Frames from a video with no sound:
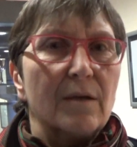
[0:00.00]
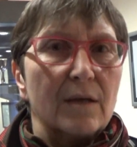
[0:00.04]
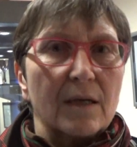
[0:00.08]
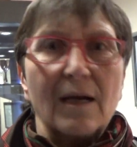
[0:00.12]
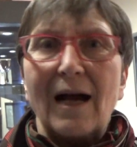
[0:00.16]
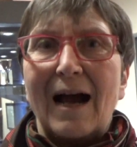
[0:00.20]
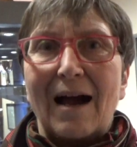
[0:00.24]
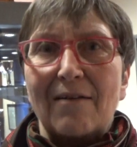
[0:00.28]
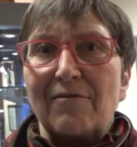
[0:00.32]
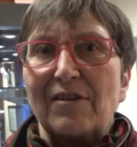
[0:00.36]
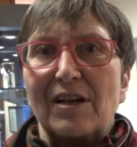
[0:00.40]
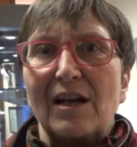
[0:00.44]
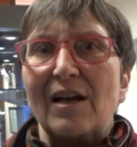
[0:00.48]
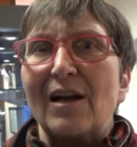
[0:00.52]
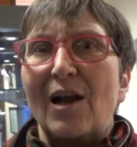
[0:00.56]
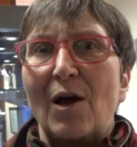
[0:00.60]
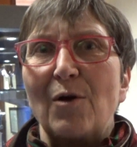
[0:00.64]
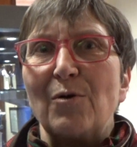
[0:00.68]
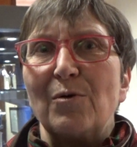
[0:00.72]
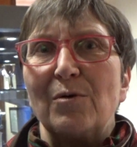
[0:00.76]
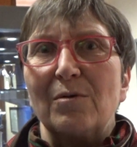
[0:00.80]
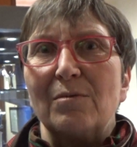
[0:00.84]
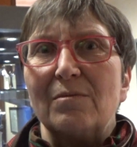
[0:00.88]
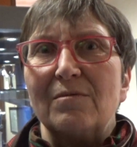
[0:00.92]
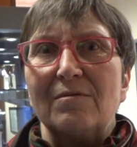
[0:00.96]
having a
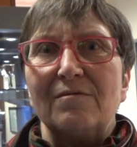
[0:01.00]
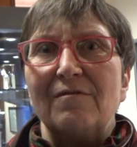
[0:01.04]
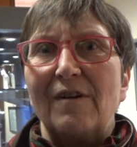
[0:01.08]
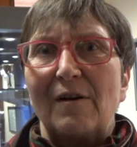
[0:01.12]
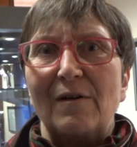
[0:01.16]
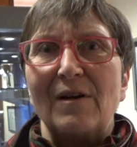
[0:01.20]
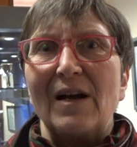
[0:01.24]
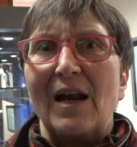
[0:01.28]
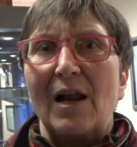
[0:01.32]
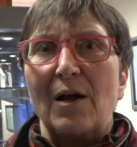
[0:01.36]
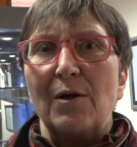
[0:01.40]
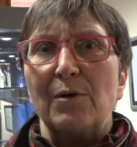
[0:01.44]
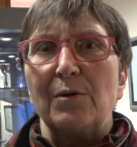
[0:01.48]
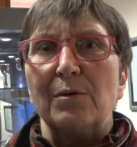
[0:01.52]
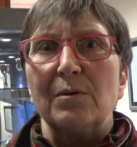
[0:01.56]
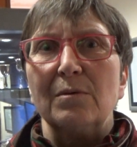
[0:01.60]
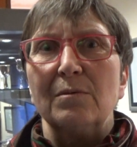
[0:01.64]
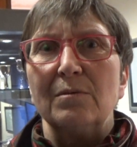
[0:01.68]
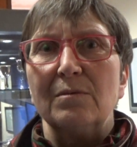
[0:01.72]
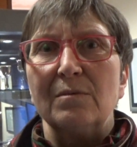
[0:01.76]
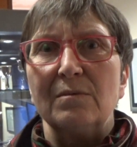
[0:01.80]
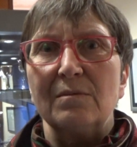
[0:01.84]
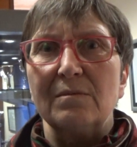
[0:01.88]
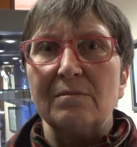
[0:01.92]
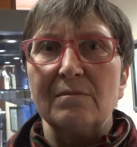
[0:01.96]
very low,
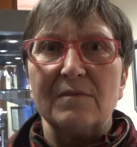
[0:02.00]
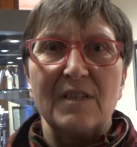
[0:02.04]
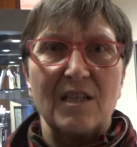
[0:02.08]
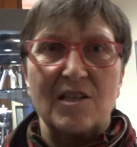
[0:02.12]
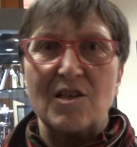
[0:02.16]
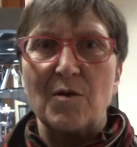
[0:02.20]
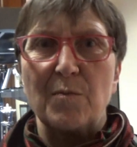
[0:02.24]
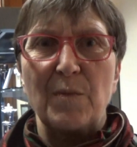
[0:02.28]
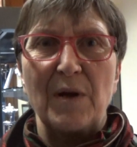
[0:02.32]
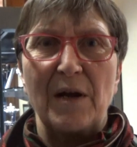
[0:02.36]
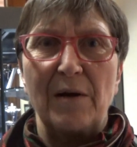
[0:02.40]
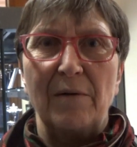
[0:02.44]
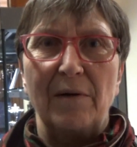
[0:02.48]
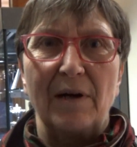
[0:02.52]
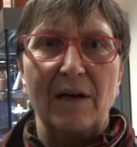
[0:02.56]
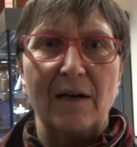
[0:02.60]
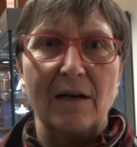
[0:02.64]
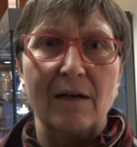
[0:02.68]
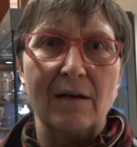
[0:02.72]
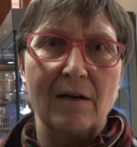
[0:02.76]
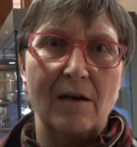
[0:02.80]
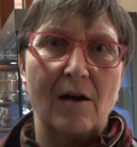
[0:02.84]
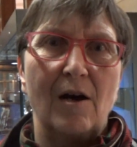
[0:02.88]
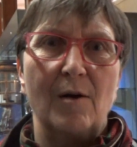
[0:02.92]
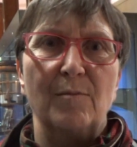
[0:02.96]
disappearing
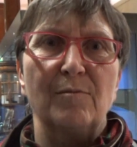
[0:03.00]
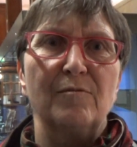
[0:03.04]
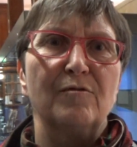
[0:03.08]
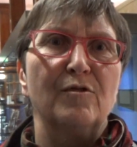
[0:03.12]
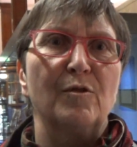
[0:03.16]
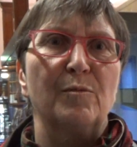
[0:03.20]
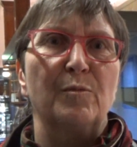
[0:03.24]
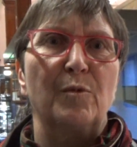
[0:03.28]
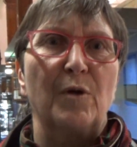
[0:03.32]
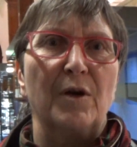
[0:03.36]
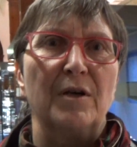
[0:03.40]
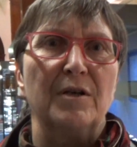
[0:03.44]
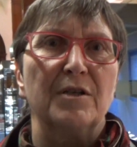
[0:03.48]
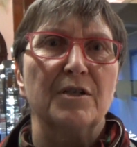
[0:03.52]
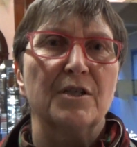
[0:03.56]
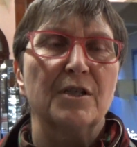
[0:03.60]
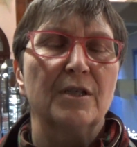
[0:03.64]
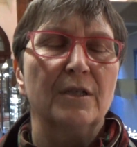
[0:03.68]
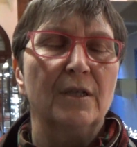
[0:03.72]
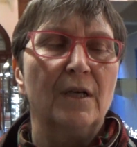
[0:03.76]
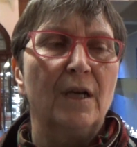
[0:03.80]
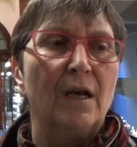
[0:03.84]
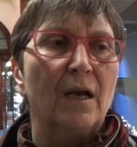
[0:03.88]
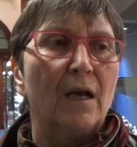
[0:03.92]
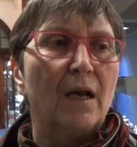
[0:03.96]
carbon footprint.
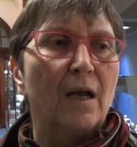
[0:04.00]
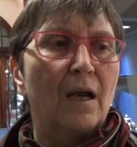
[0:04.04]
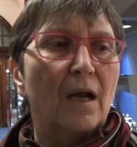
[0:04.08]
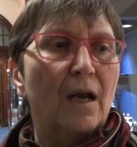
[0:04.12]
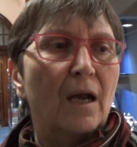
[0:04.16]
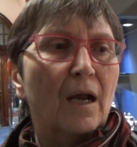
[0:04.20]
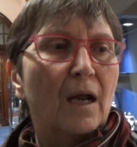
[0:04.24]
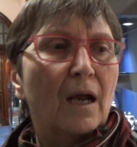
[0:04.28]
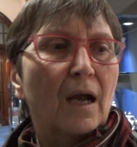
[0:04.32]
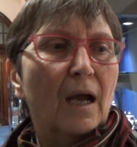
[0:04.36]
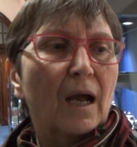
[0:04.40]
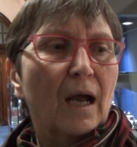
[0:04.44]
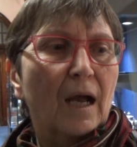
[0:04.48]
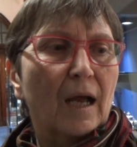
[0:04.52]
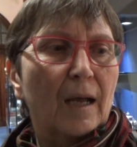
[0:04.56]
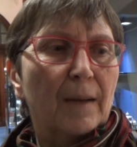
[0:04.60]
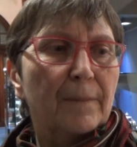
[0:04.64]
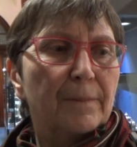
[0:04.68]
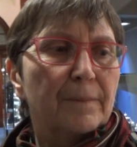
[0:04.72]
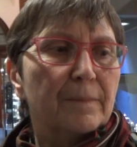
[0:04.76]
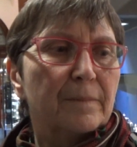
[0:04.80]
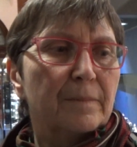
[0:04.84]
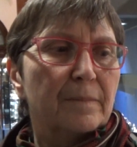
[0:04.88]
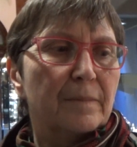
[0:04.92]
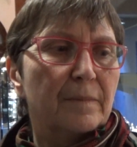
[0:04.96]

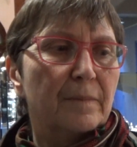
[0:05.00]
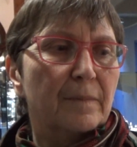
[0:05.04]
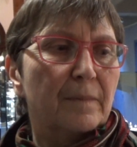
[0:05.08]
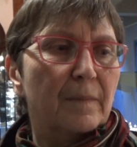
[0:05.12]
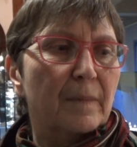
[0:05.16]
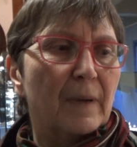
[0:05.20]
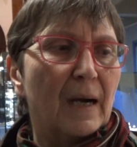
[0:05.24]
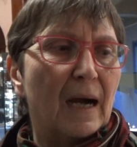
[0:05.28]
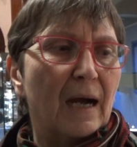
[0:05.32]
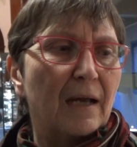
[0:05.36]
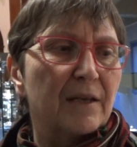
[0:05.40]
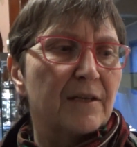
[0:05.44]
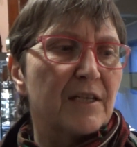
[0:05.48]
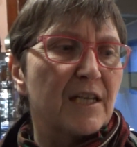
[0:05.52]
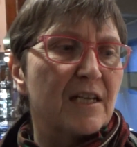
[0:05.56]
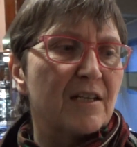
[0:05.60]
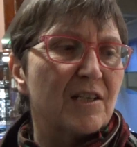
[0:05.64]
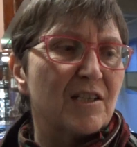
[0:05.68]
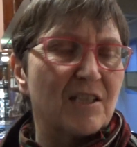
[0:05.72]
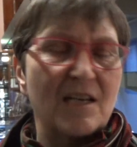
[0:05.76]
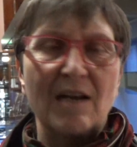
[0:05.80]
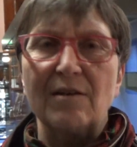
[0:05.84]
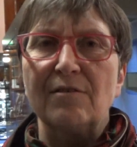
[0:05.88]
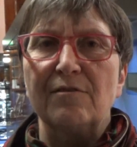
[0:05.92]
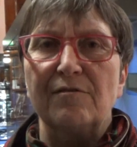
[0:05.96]
And
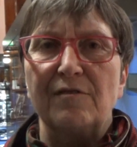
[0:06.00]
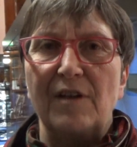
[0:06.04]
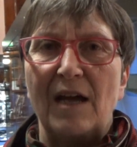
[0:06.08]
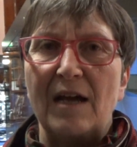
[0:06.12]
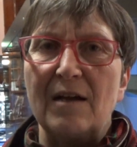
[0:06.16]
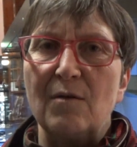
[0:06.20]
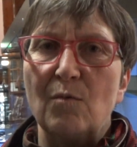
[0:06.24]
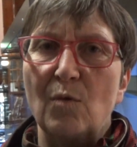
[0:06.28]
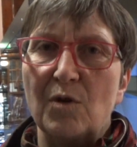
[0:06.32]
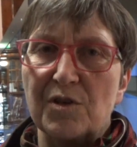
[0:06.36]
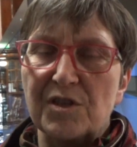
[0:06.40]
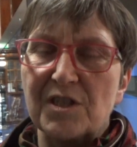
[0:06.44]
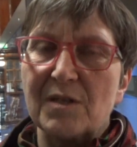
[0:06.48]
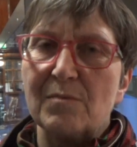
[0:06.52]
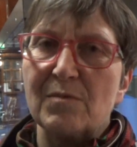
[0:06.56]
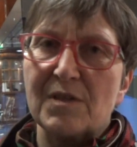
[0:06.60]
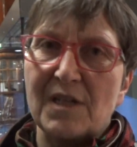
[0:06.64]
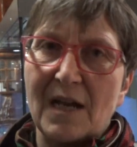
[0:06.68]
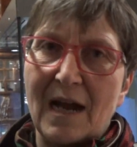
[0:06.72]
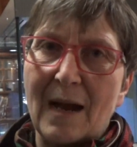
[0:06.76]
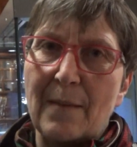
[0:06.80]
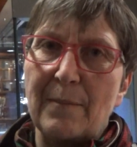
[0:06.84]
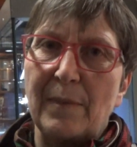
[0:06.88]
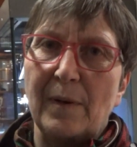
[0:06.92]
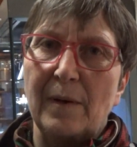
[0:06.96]
instead of that, what seems
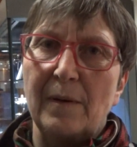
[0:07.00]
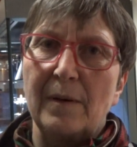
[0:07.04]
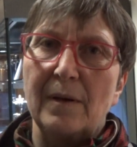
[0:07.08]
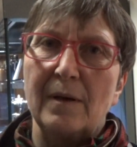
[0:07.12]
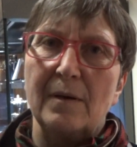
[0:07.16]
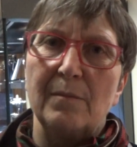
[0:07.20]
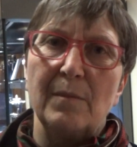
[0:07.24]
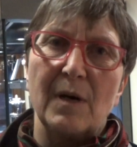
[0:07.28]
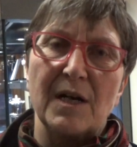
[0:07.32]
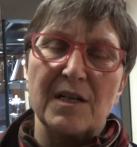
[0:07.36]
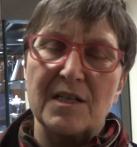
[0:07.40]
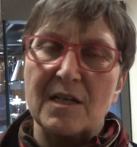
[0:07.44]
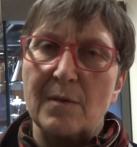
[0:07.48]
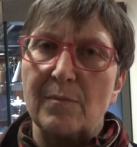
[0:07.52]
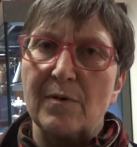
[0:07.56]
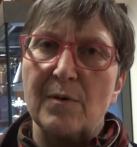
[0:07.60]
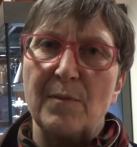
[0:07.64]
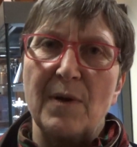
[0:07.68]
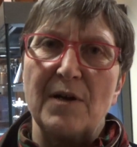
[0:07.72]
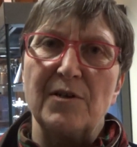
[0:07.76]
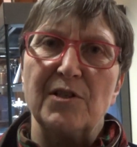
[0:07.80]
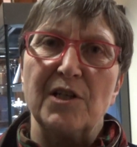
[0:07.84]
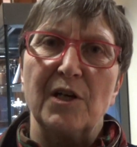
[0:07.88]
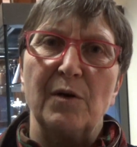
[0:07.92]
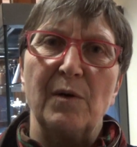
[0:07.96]
to happen, my
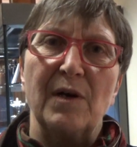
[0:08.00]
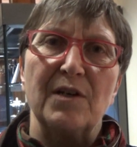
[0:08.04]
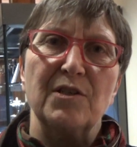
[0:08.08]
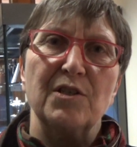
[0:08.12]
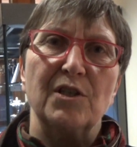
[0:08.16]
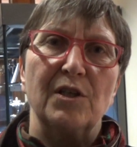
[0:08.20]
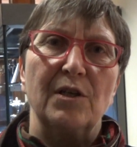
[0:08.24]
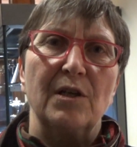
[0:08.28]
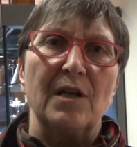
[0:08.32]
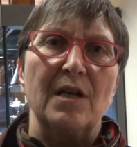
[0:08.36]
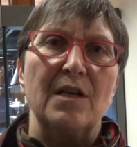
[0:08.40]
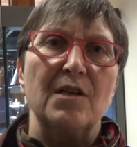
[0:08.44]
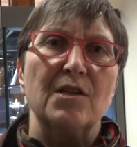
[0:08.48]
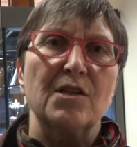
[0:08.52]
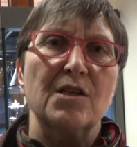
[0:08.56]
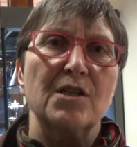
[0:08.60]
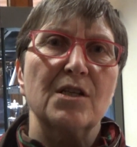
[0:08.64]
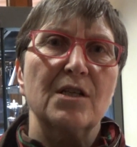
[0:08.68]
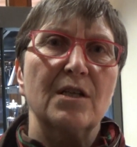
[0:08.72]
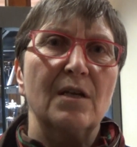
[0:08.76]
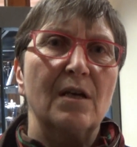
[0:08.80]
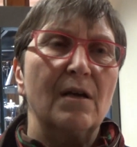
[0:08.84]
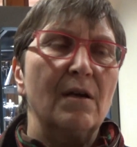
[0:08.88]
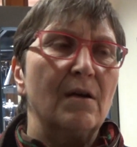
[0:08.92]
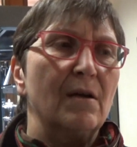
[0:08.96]
supplementary question
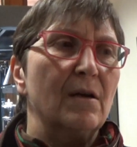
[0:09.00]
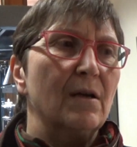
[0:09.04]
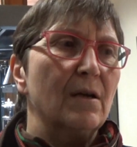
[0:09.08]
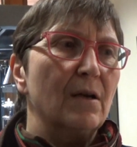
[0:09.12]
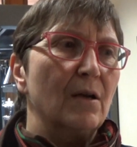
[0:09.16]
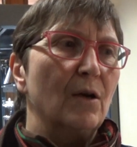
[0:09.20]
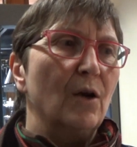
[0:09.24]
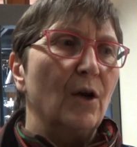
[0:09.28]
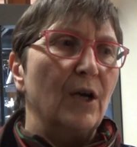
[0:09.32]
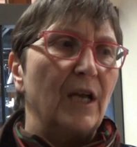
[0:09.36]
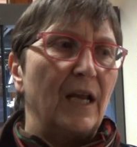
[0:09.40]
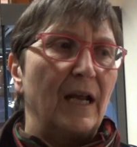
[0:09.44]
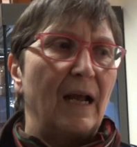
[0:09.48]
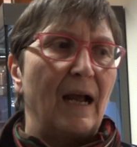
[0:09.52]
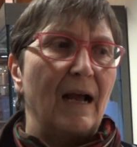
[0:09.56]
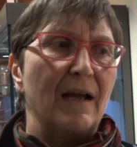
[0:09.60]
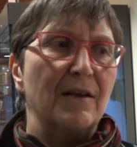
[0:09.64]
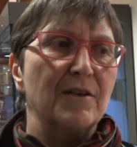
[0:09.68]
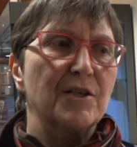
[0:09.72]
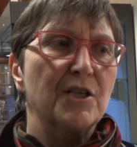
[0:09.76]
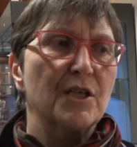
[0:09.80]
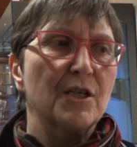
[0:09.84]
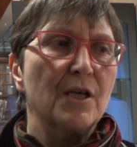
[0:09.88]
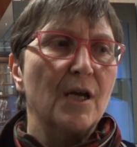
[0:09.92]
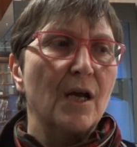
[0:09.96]
is looking
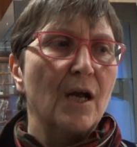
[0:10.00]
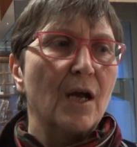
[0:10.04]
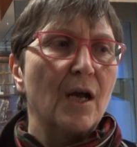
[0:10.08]
at